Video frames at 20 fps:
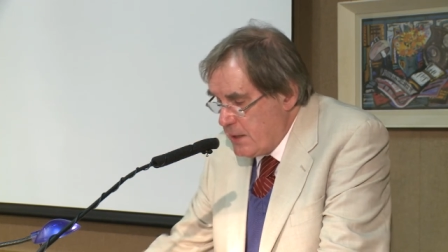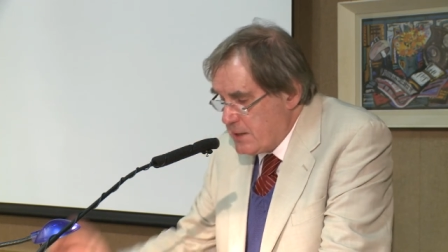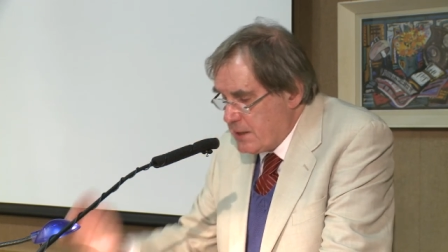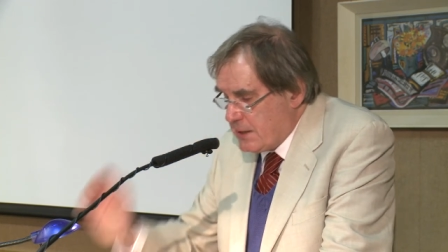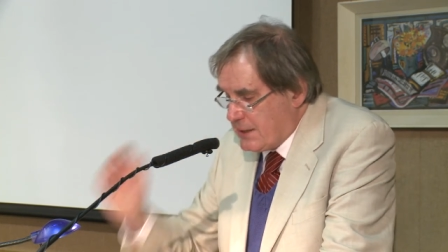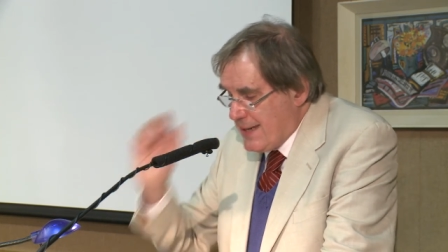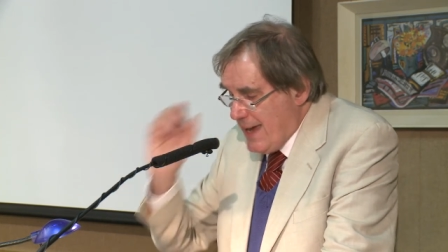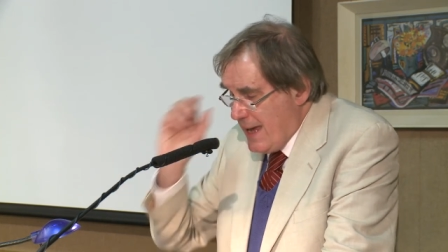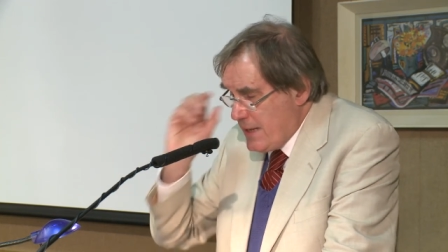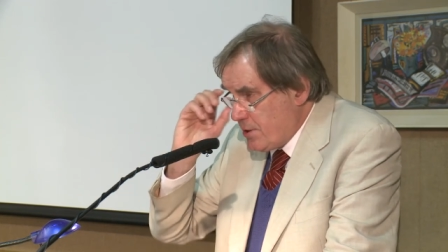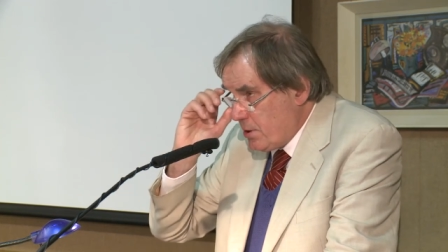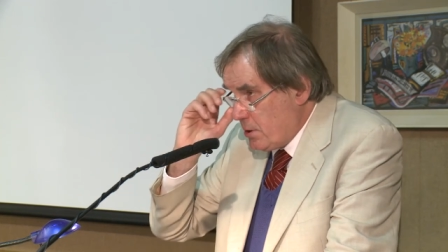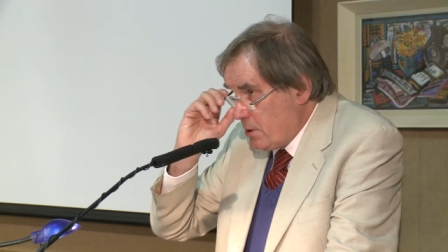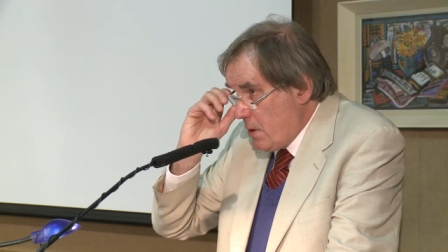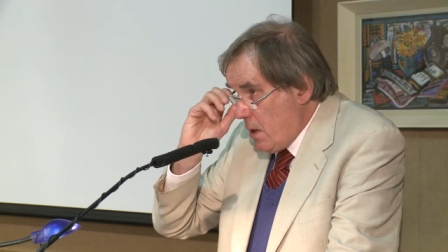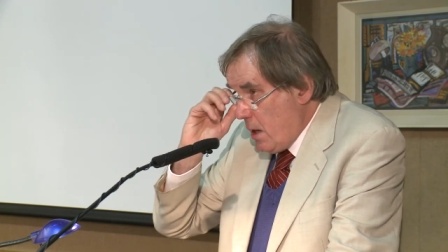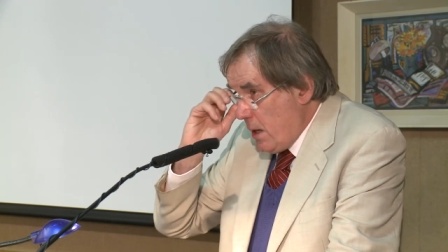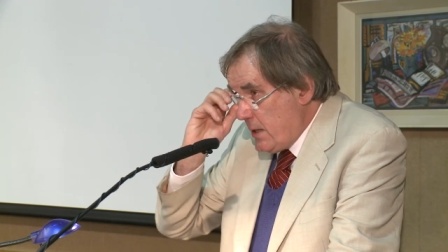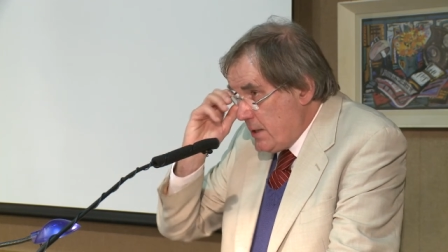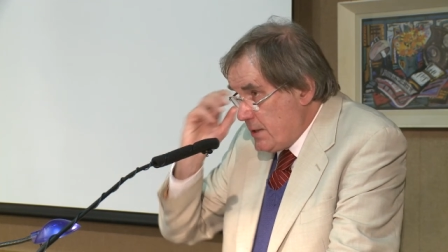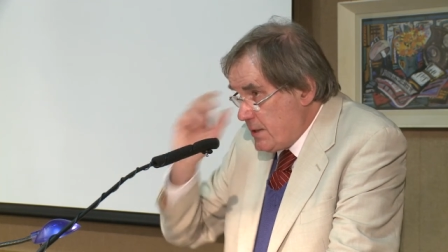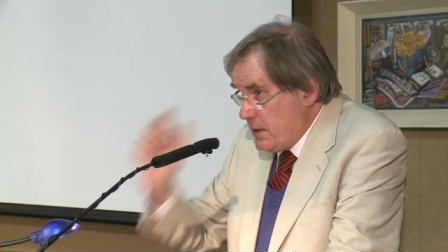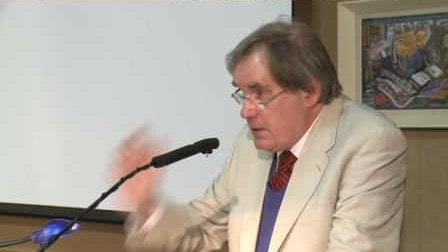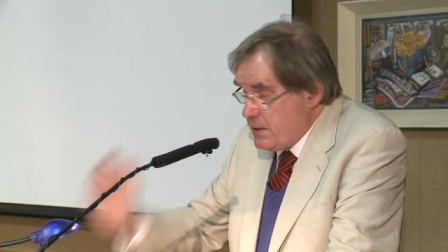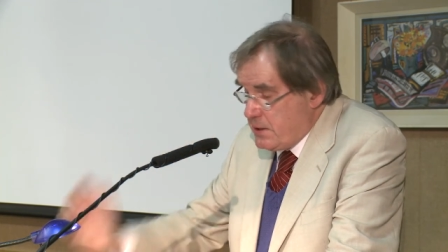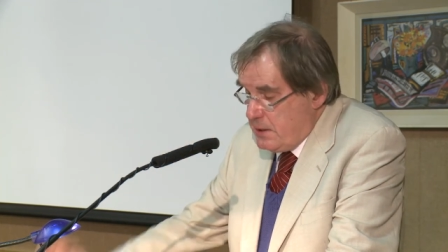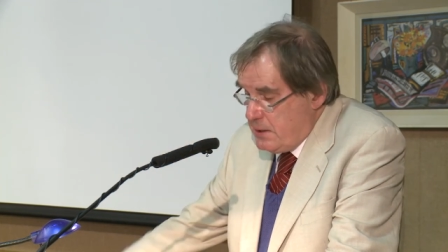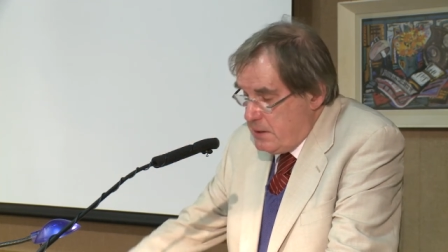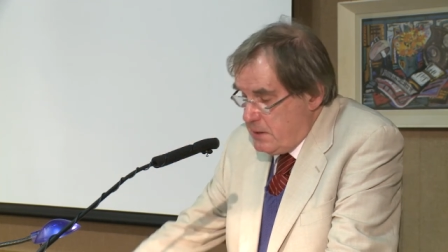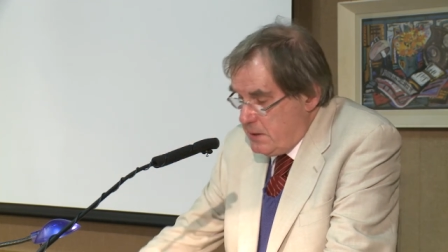To categorize
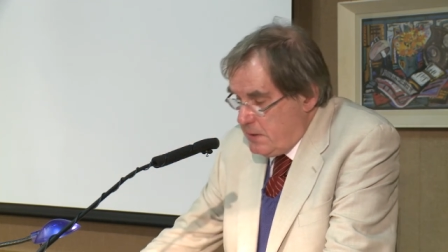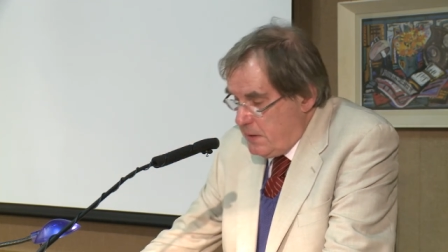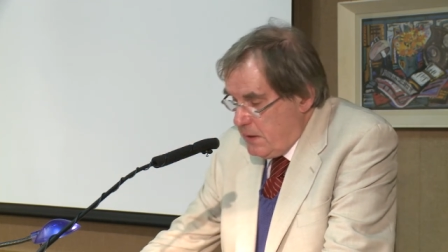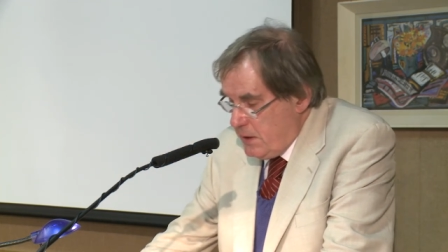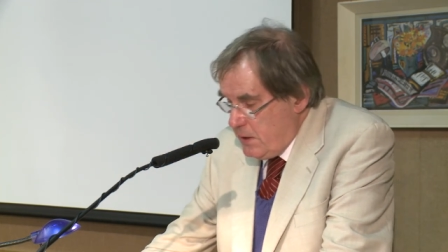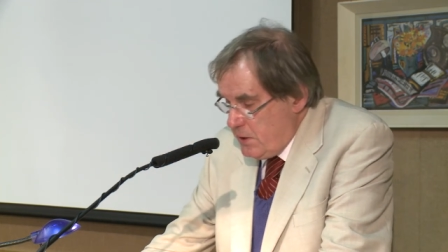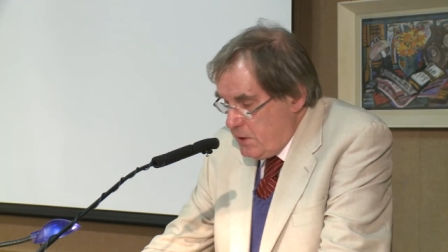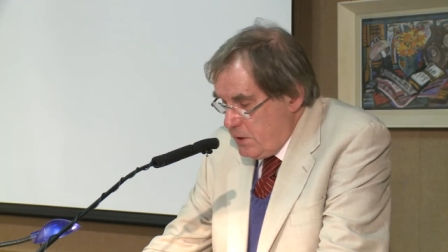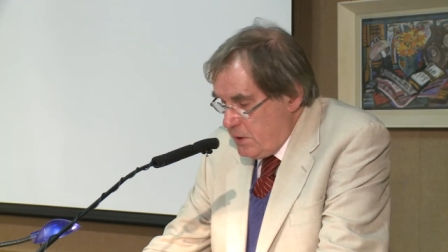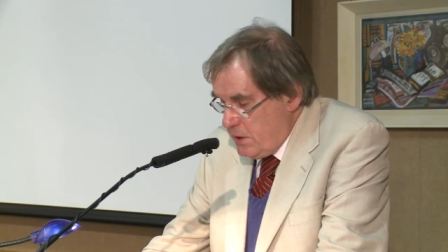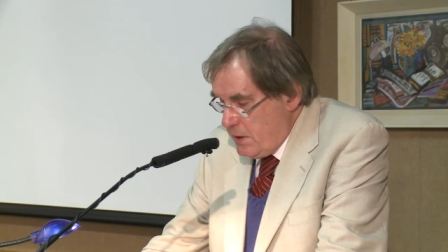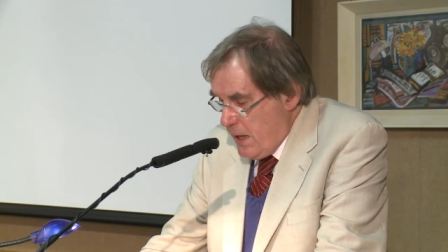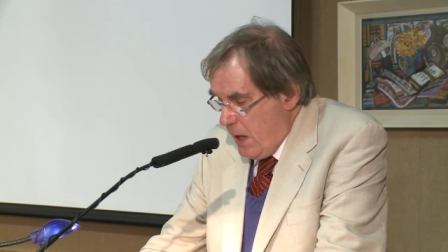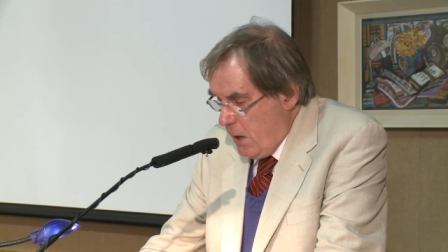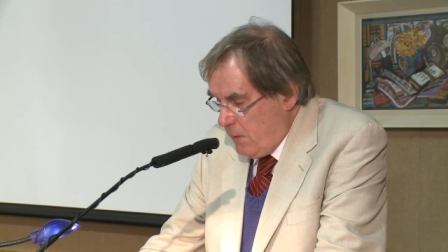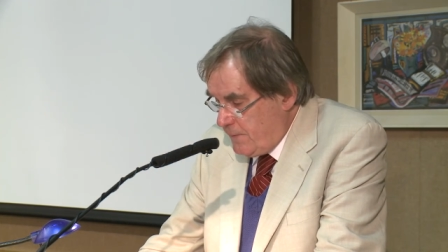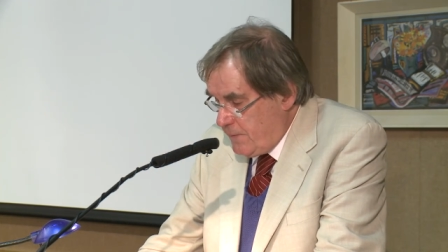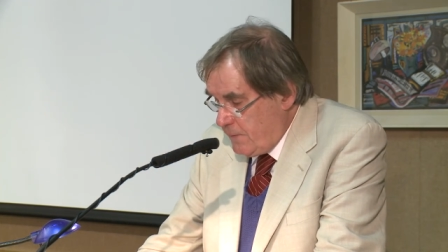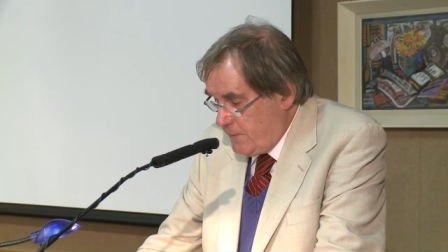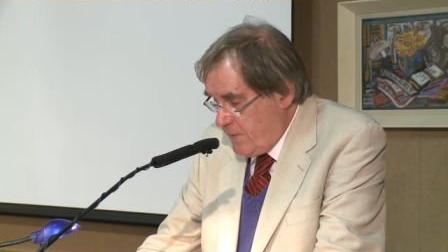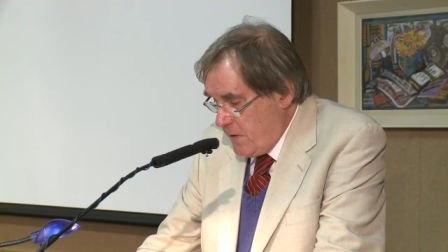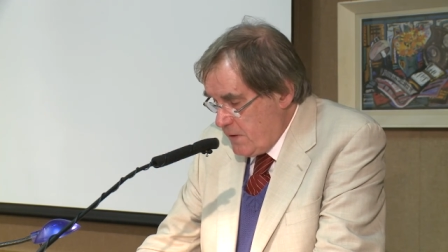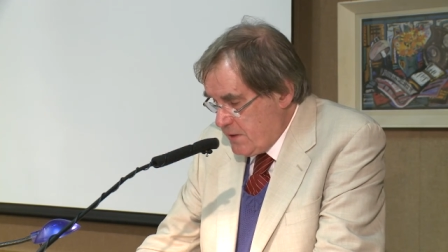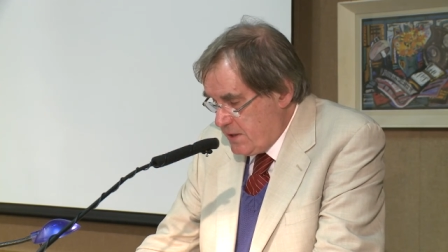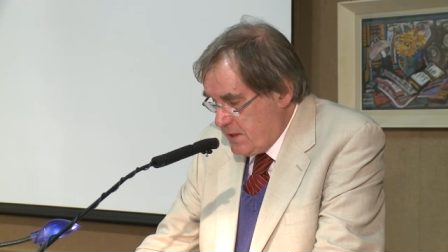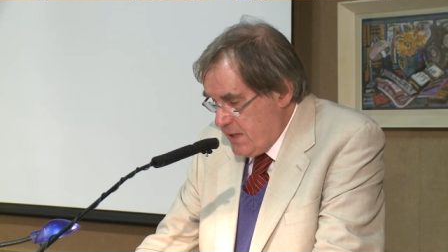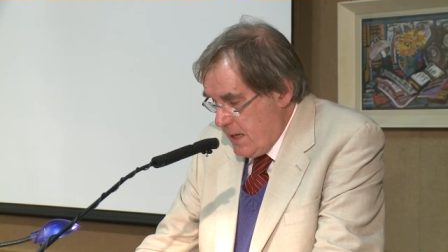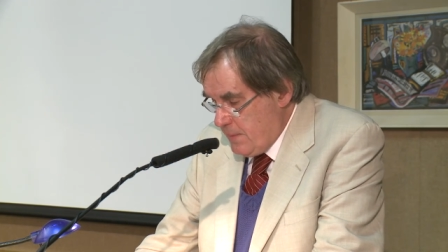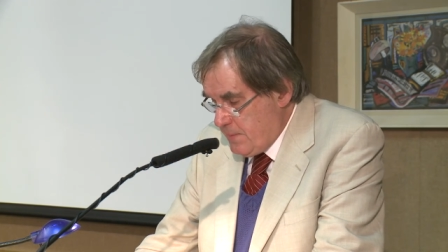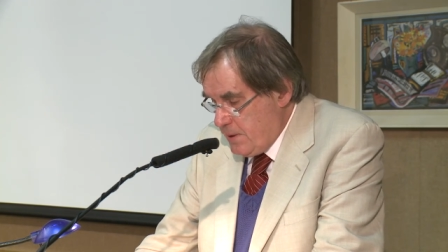is a helpful
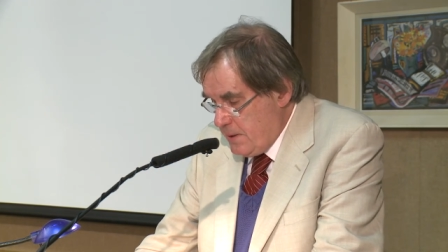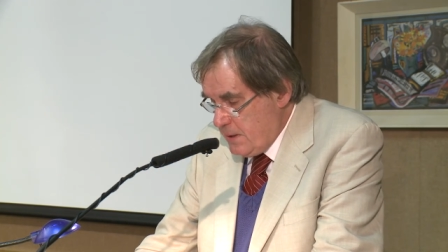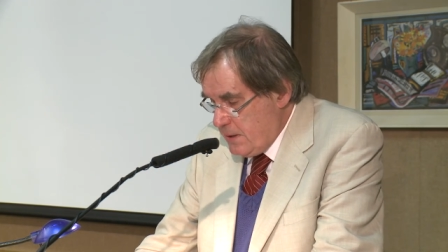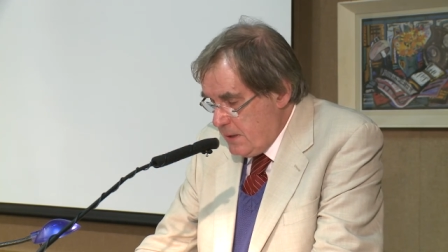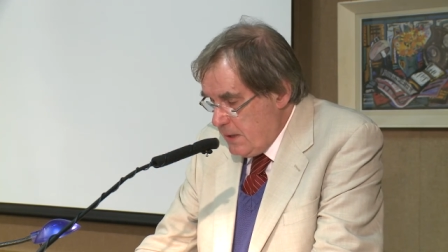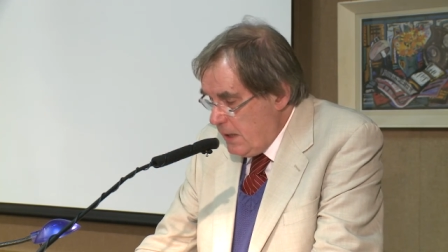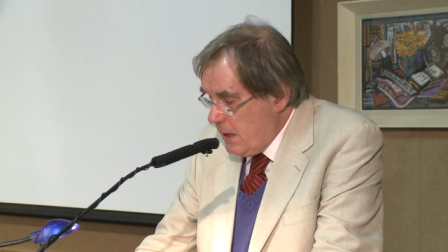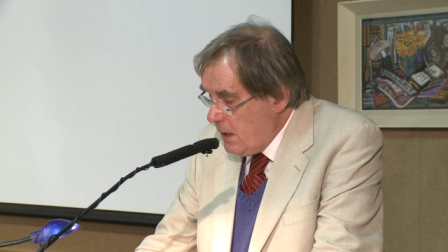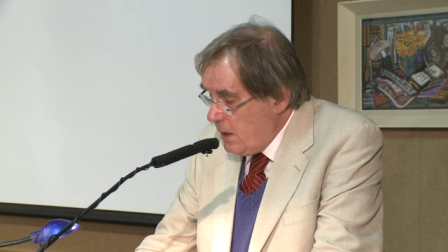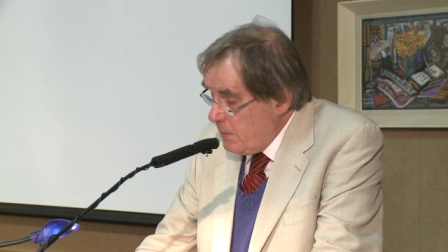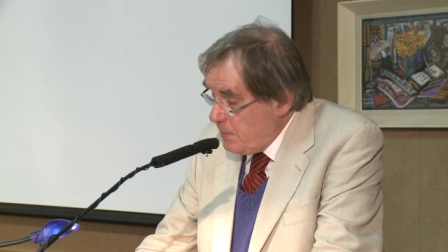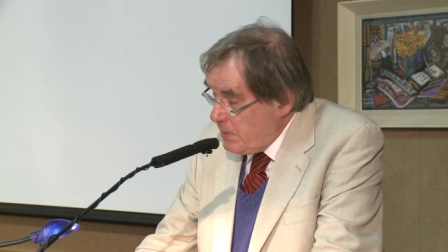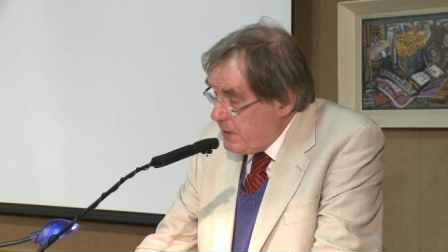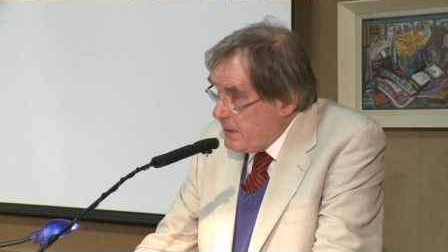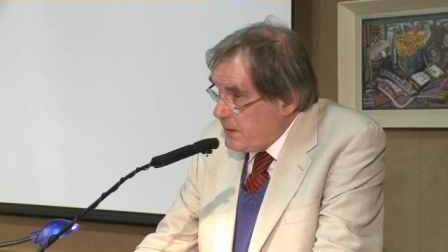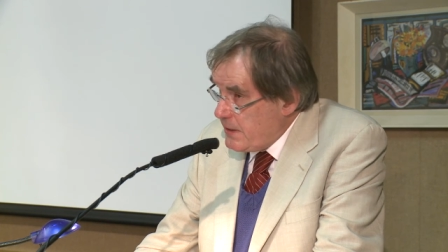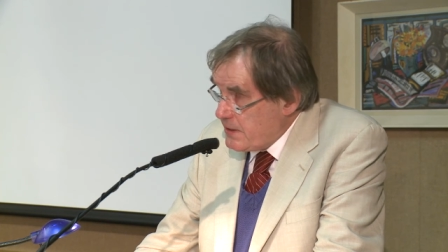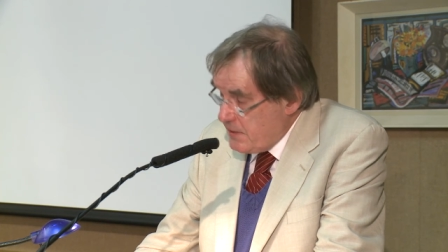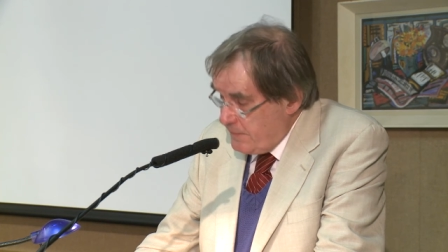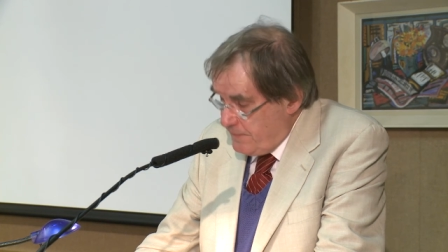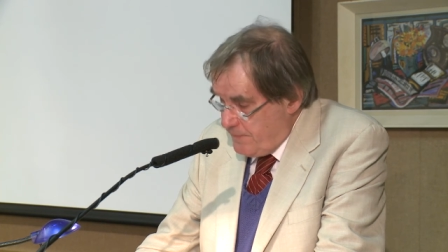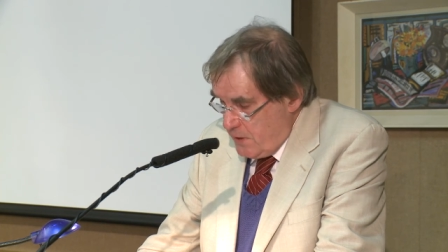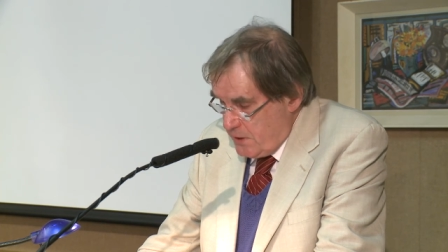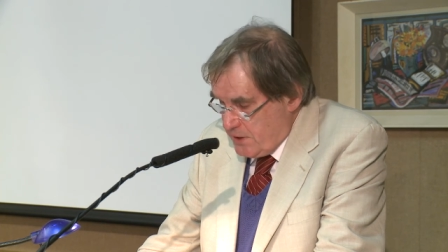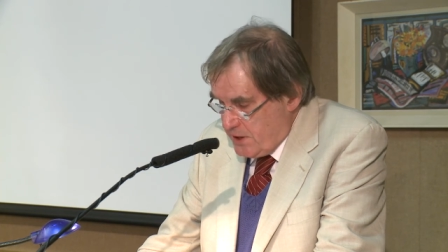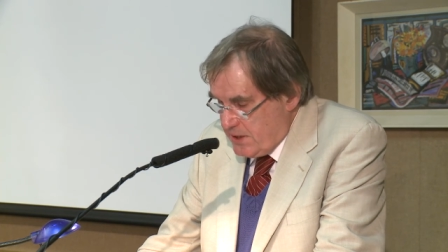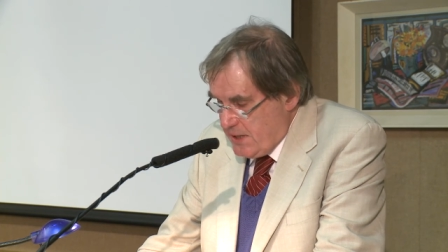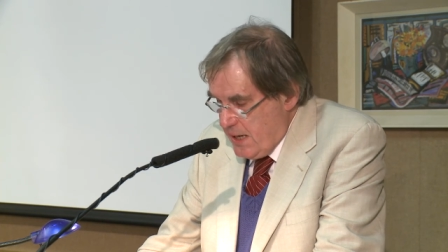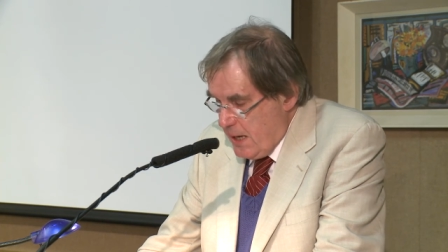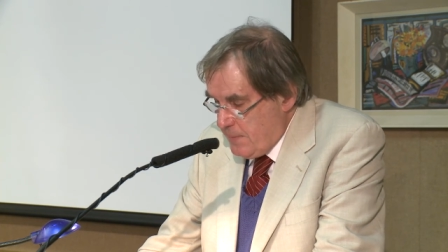first step, but it is a
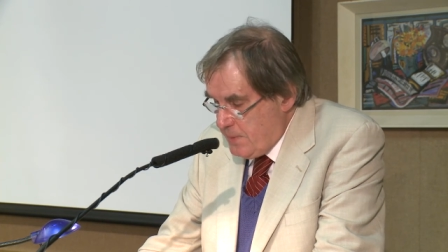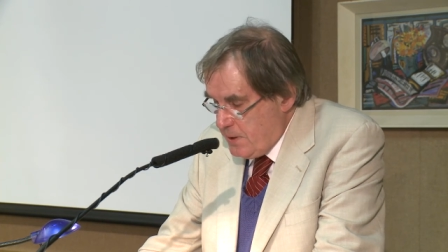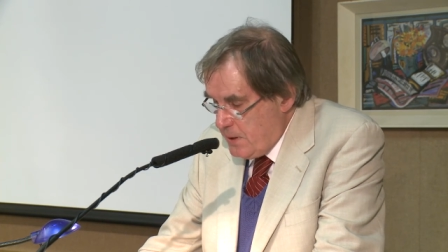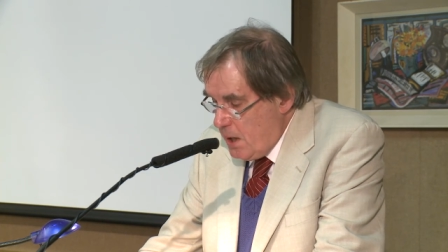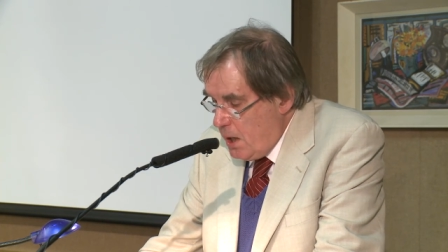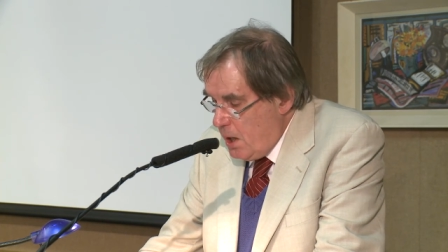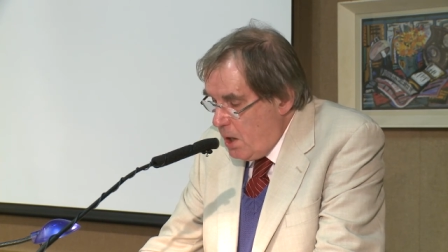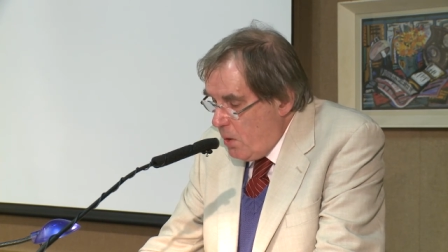first step.